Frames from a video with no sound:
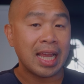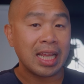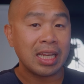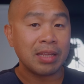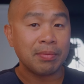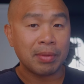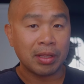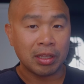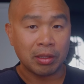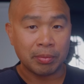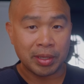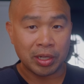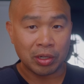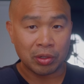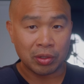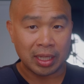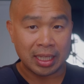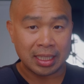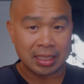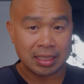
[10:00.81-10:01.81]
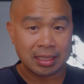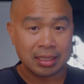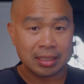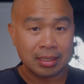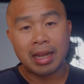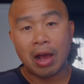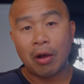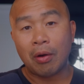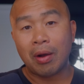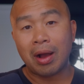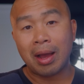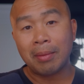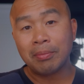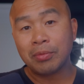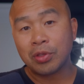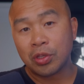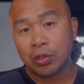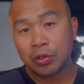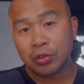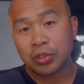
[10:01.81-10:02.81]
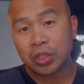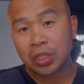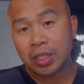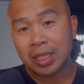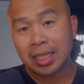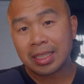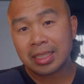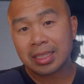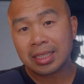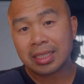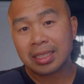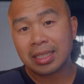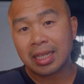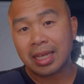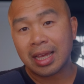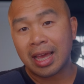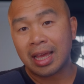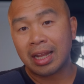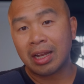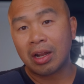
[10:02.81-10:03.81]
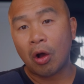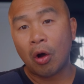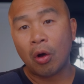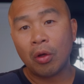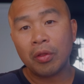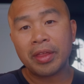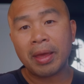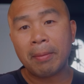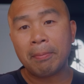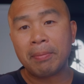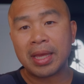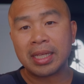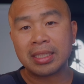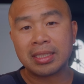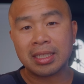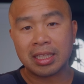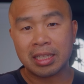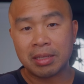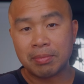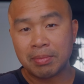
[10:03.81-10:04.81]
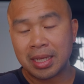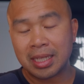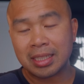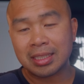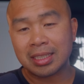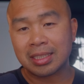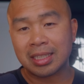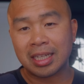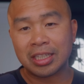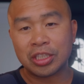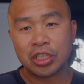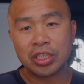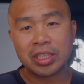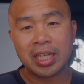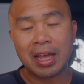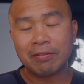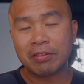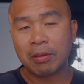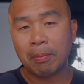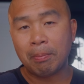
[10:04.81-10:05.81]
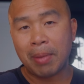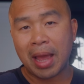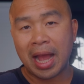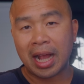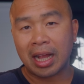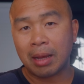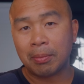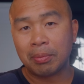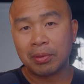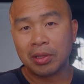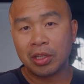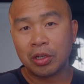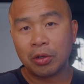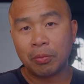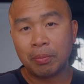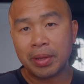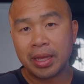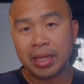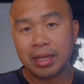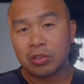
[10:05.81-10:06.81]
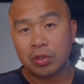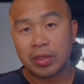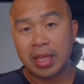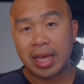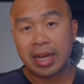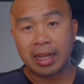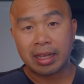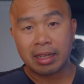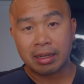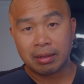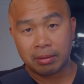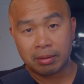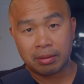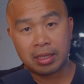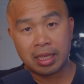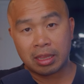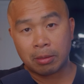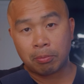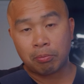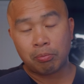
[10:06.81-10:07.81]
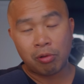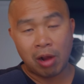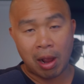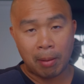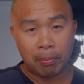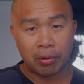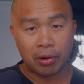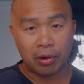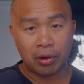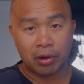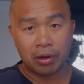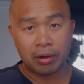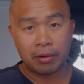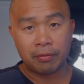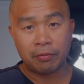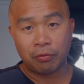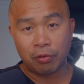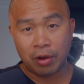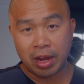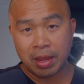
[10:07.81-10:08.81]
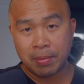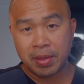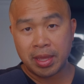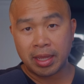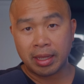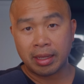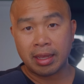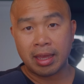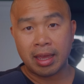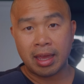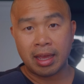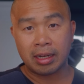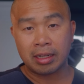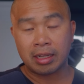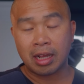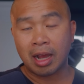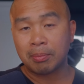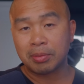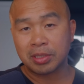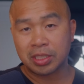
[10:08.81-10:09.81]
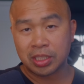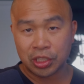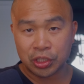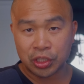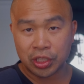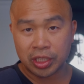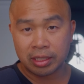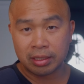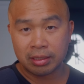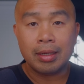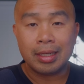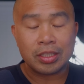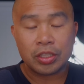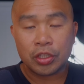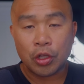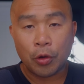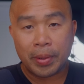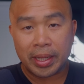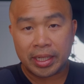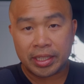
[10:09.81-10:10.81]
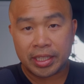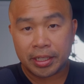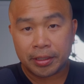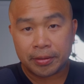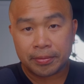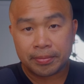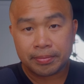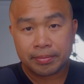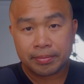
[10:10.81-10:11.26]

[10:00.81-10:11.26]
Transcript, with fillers: eighty millimeter lens. Now, I'm used to this, and all that basically means is I just have to back up a little bit so that I can get the proper framing and composition. That's no big deal.